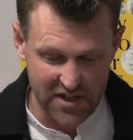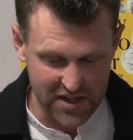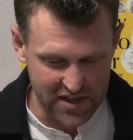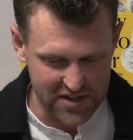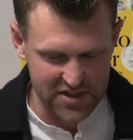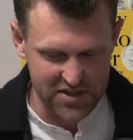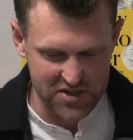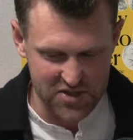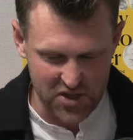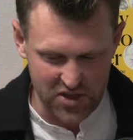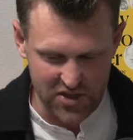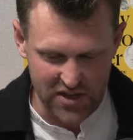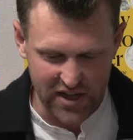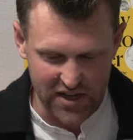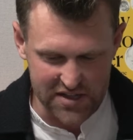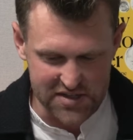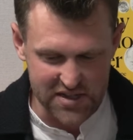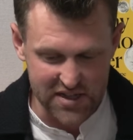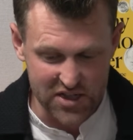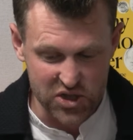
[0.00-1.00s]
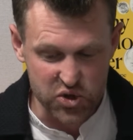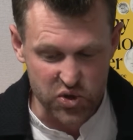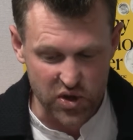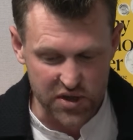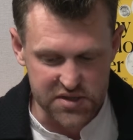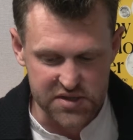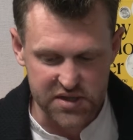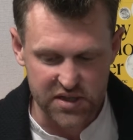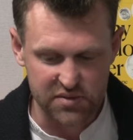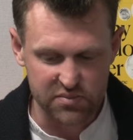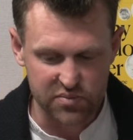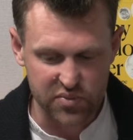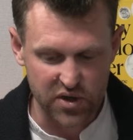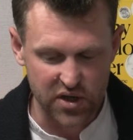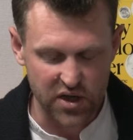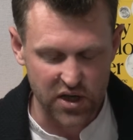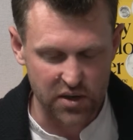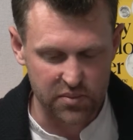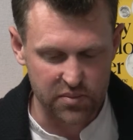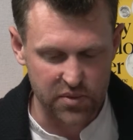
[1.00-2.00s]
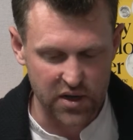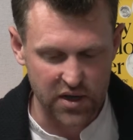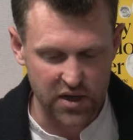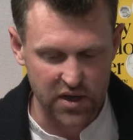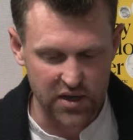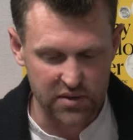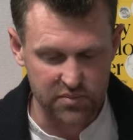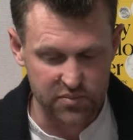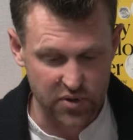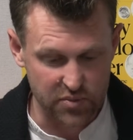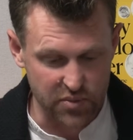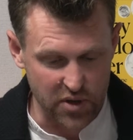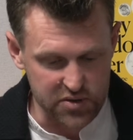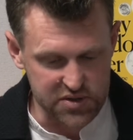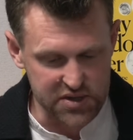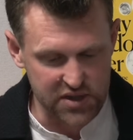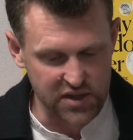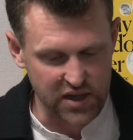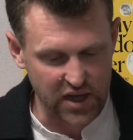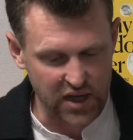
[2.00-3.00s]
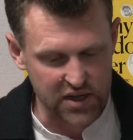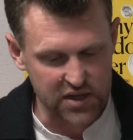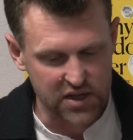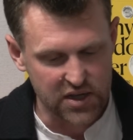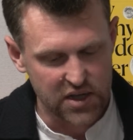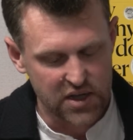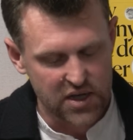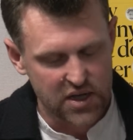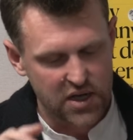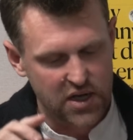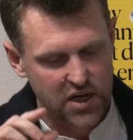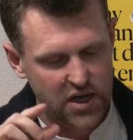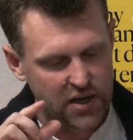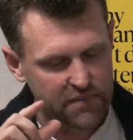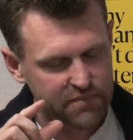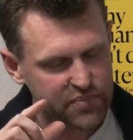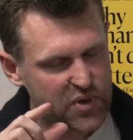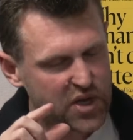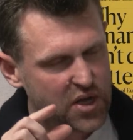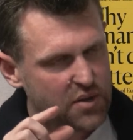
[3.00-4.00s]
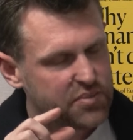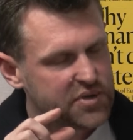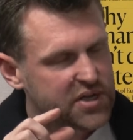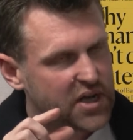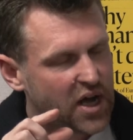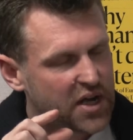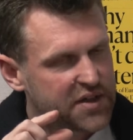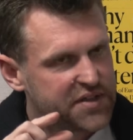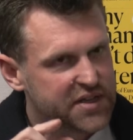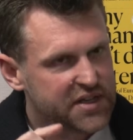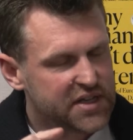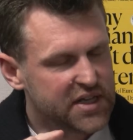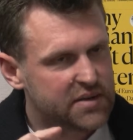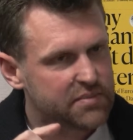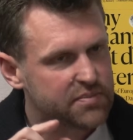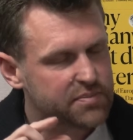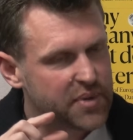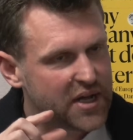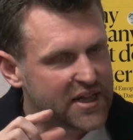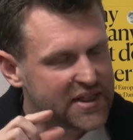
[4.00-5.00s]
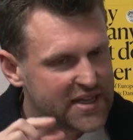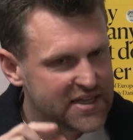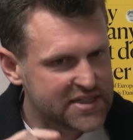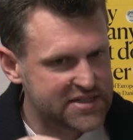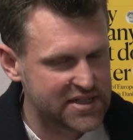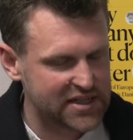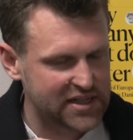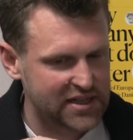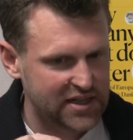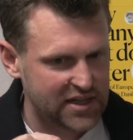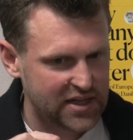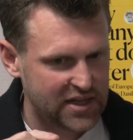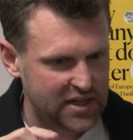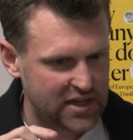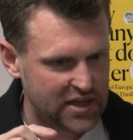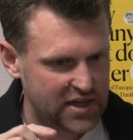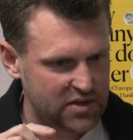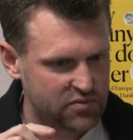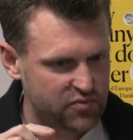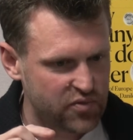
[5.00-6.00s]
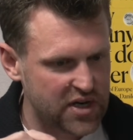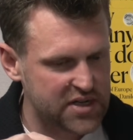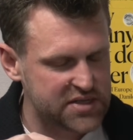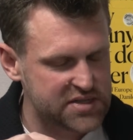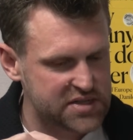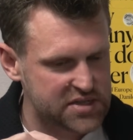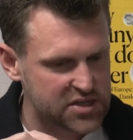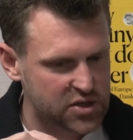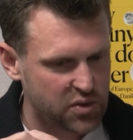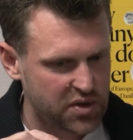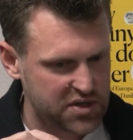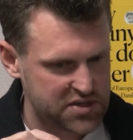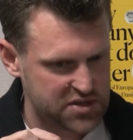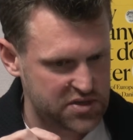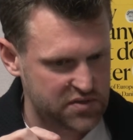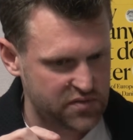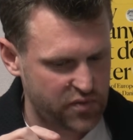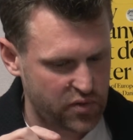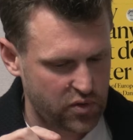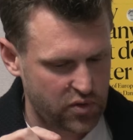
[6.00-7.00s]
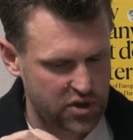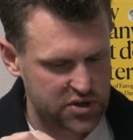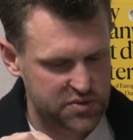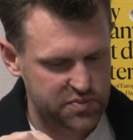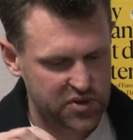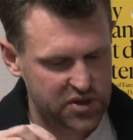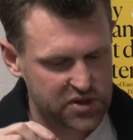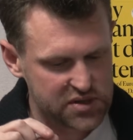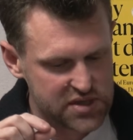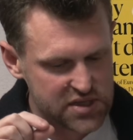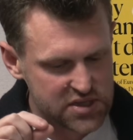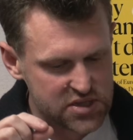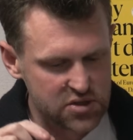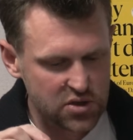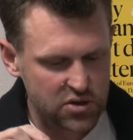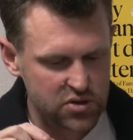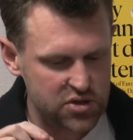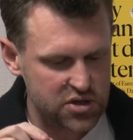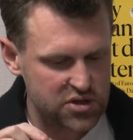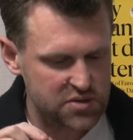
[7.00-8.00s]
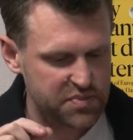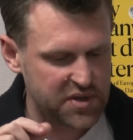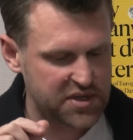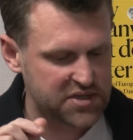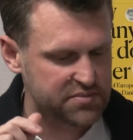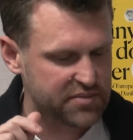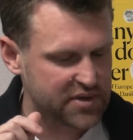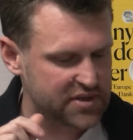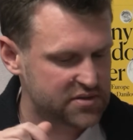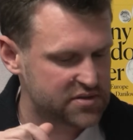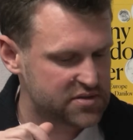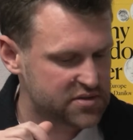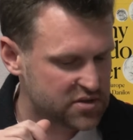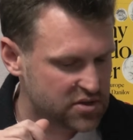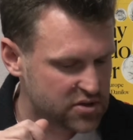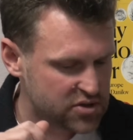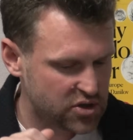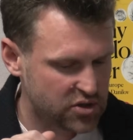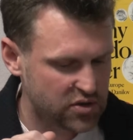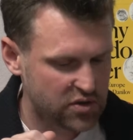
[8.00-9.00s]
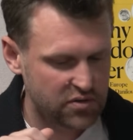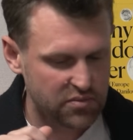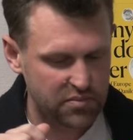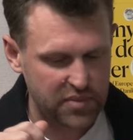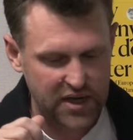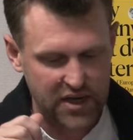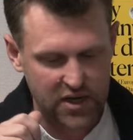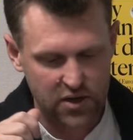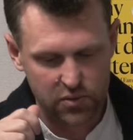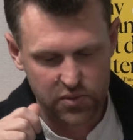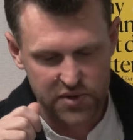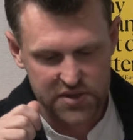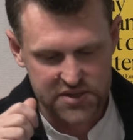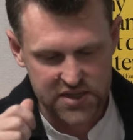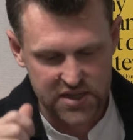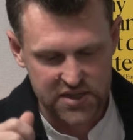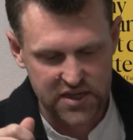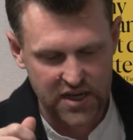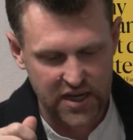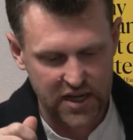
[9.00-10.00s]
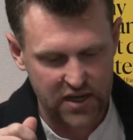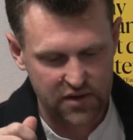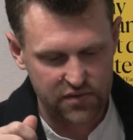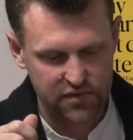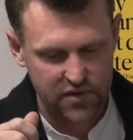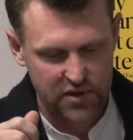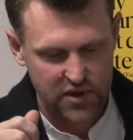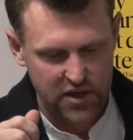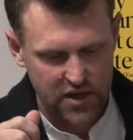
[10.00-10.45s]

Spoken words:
He certainly has an interest in promoting that. But I think politically it raises a question for us, because it's not just Peter Mandelson and Jonathan Powell. We did have